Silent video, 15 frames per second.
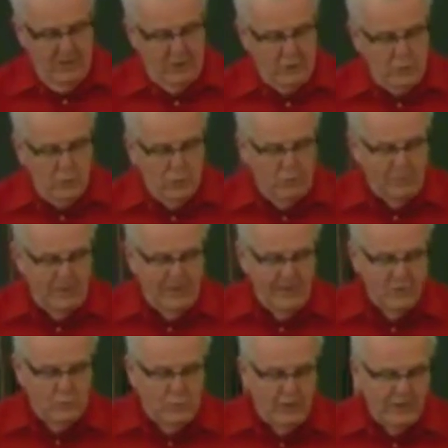You will be
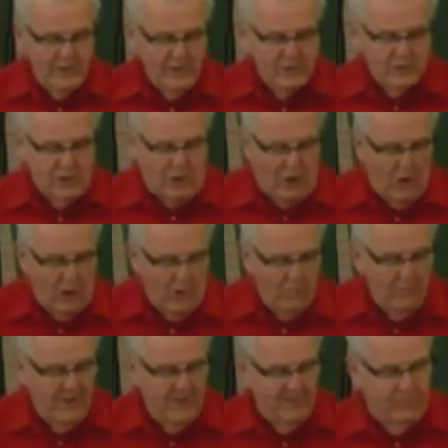his witness to all
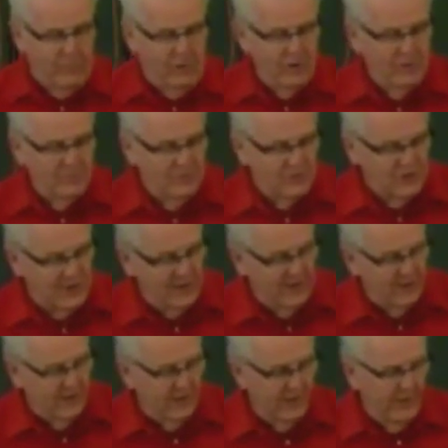men of what you've seen
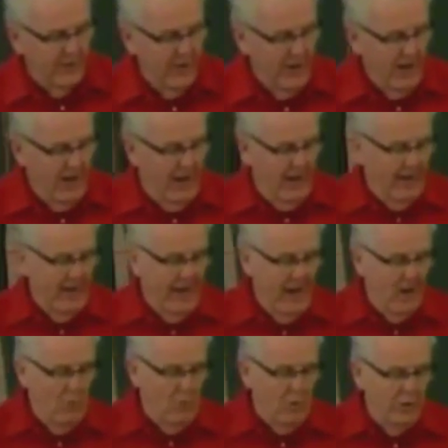and heard. And
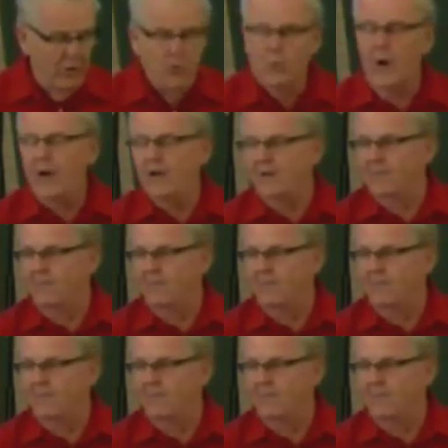now, what are you waiting